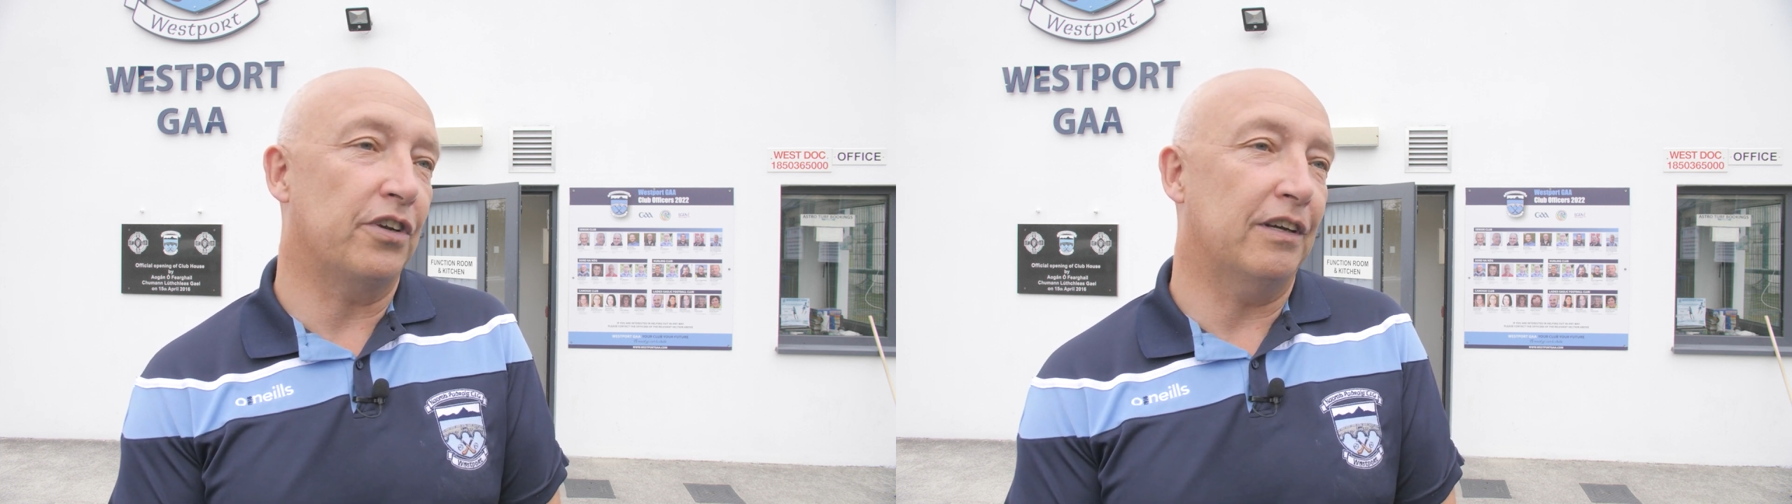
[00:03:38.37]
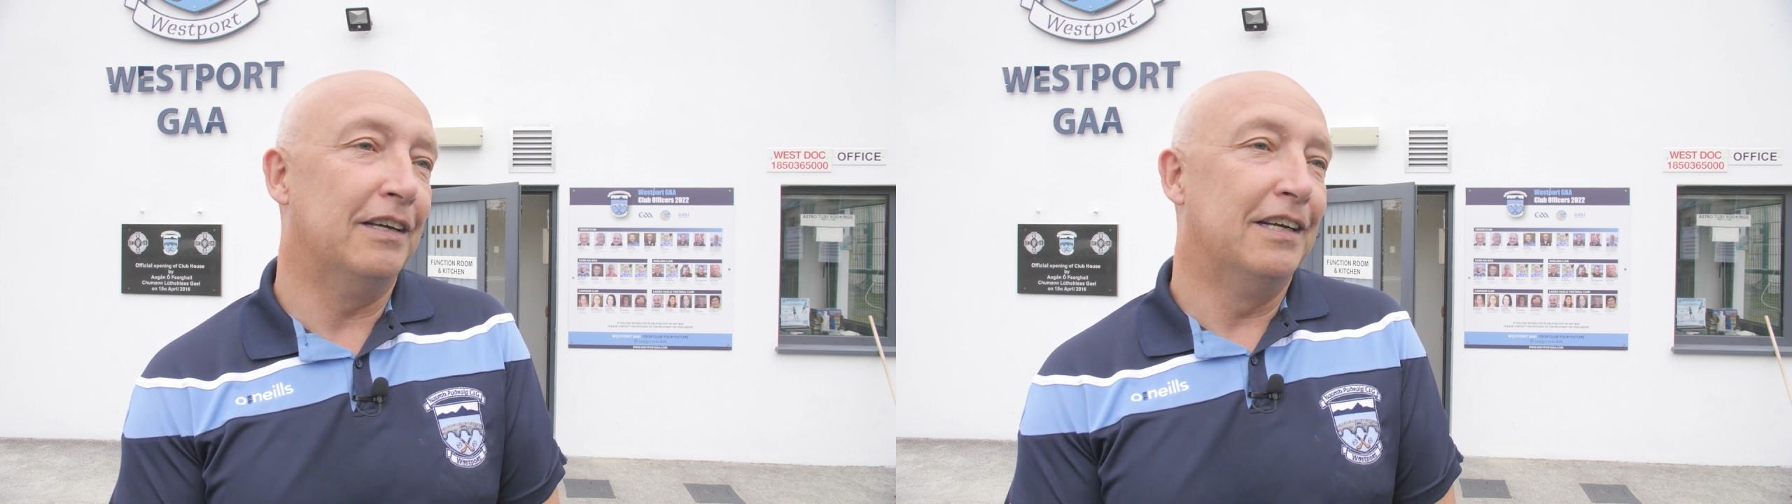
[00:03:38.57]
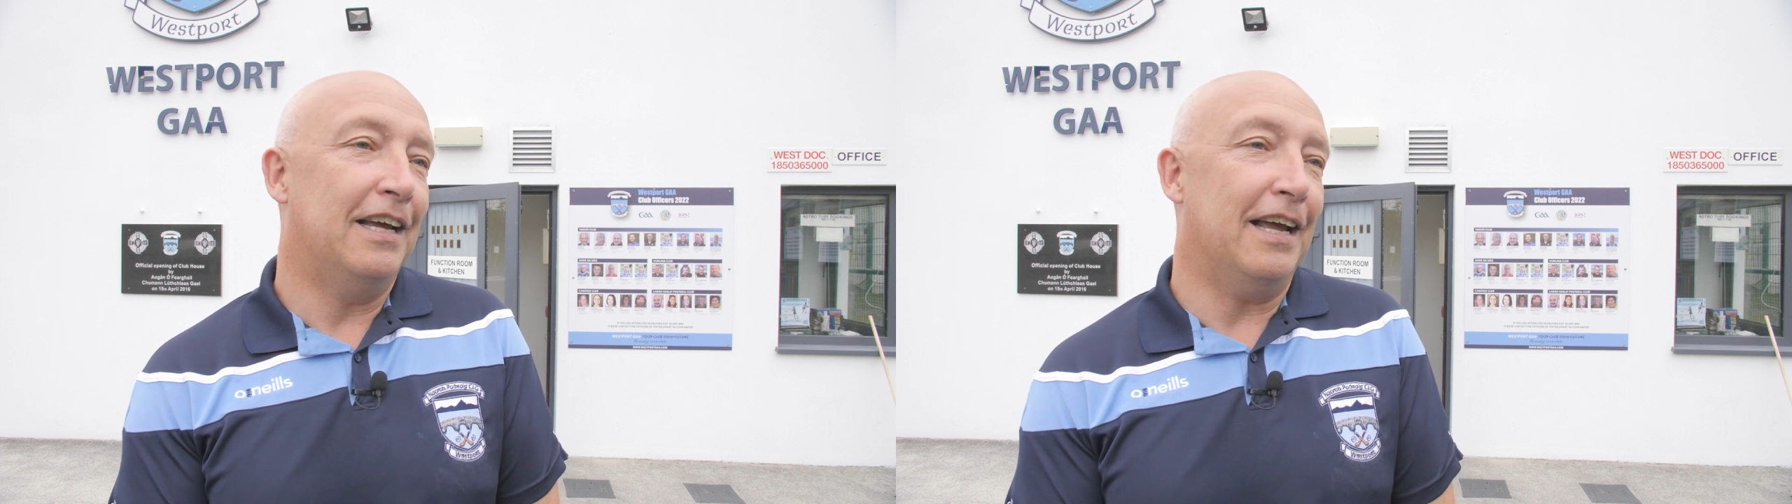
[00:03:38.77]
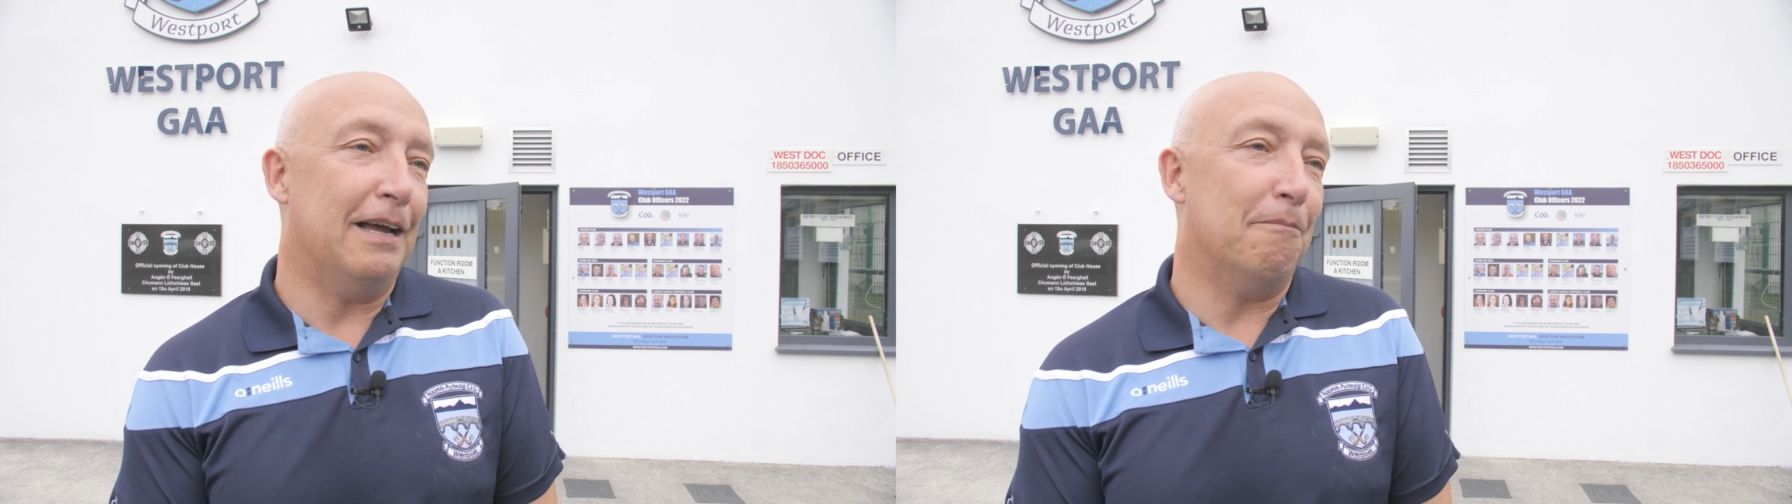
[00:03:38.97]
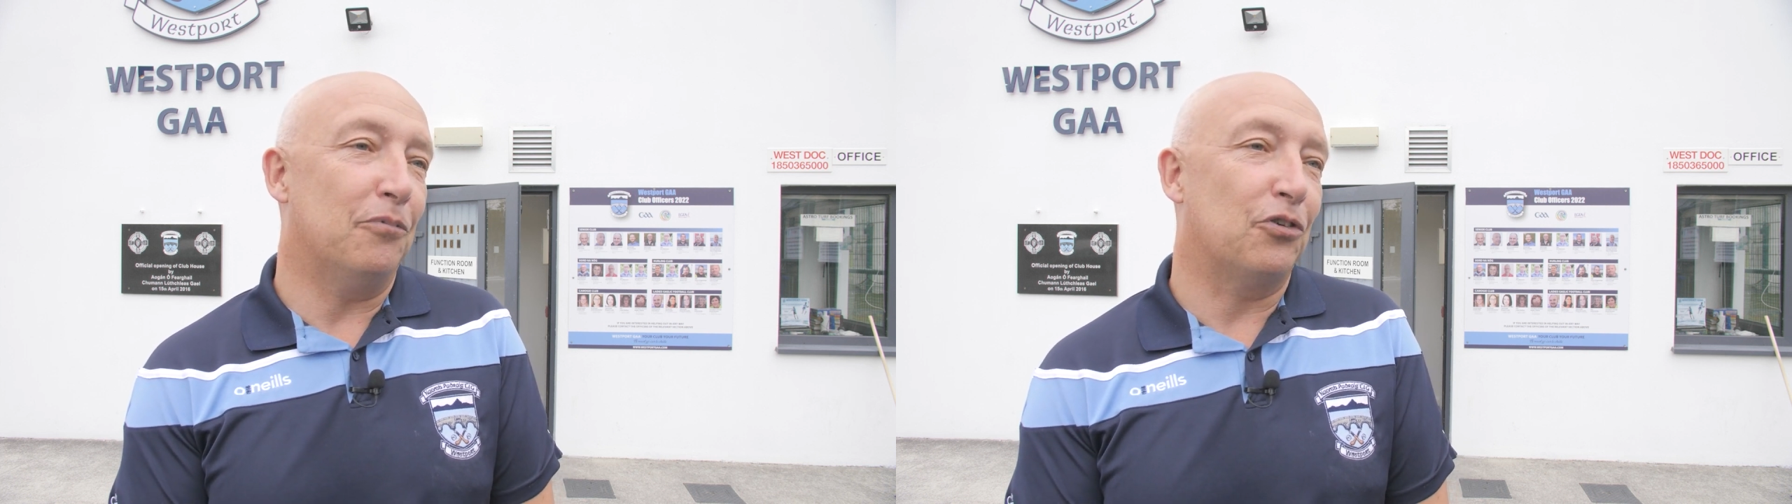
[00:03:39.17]
to
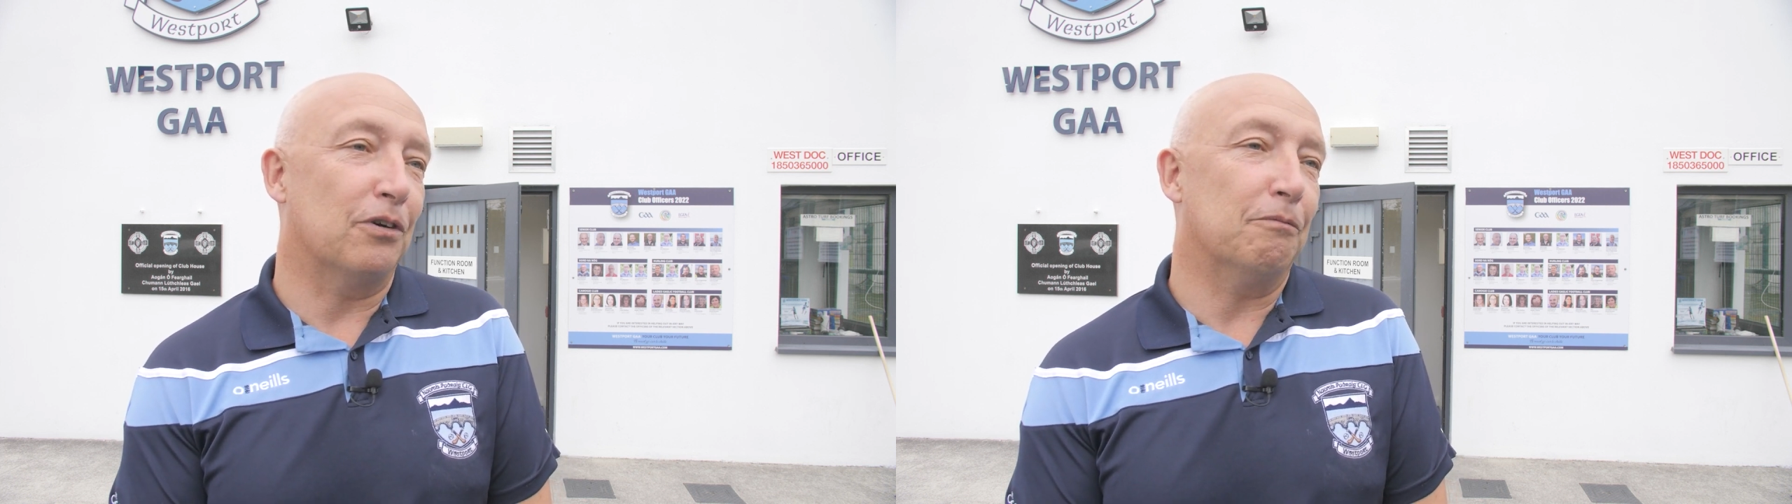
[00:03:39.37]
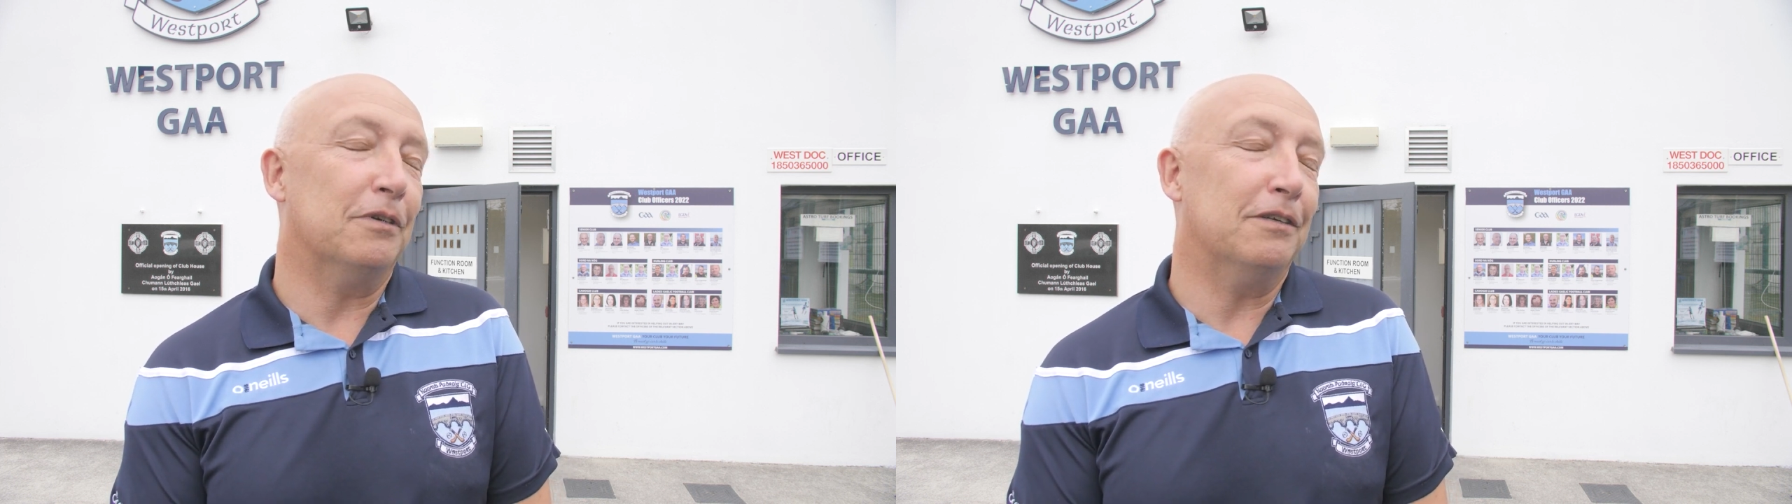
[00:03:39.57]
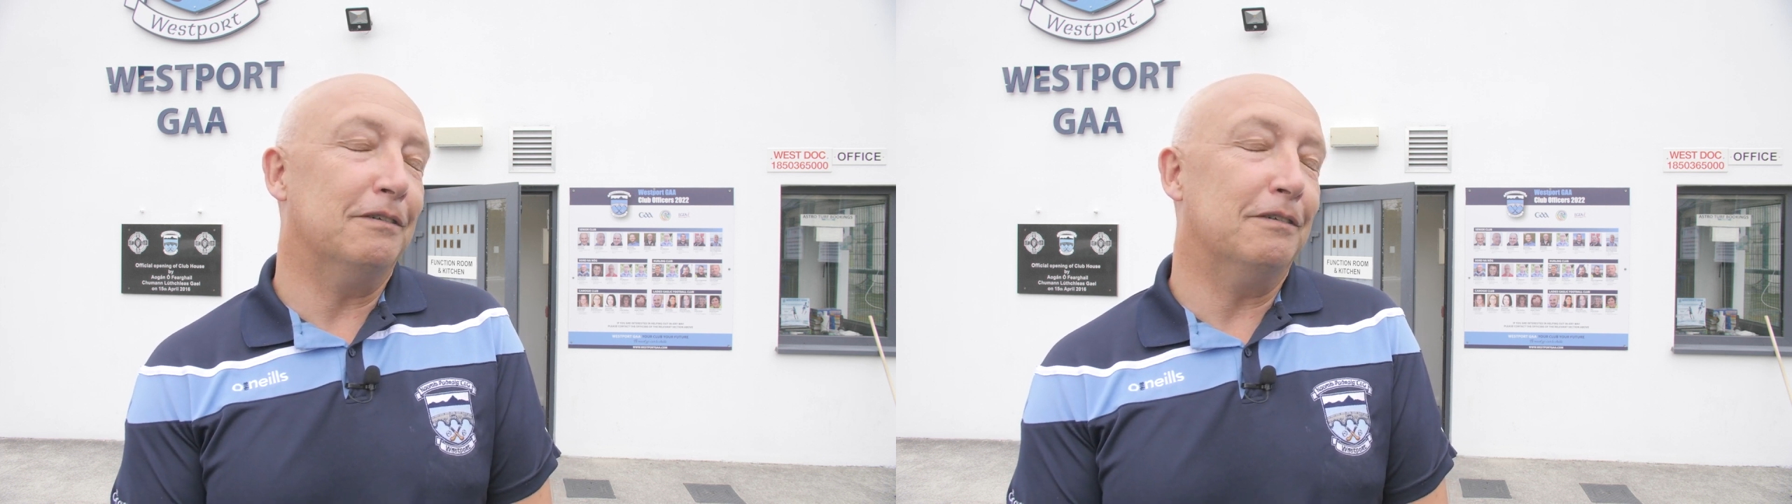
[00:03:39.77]
sort of